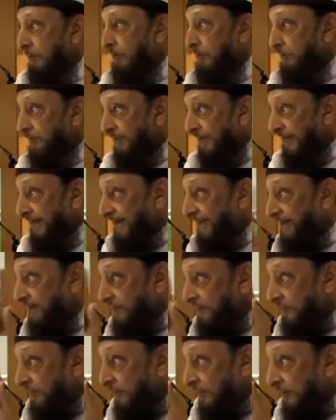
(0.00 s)
which
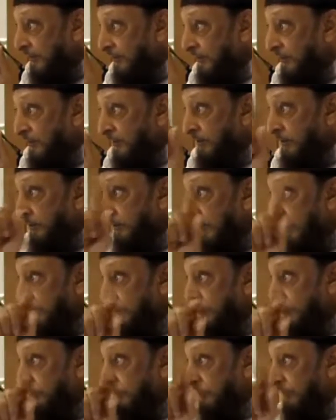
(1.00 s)
means
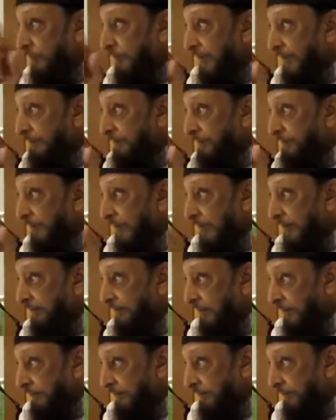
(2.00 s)
not two plus three
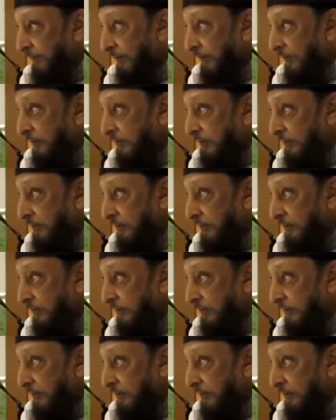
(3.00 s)
plus four.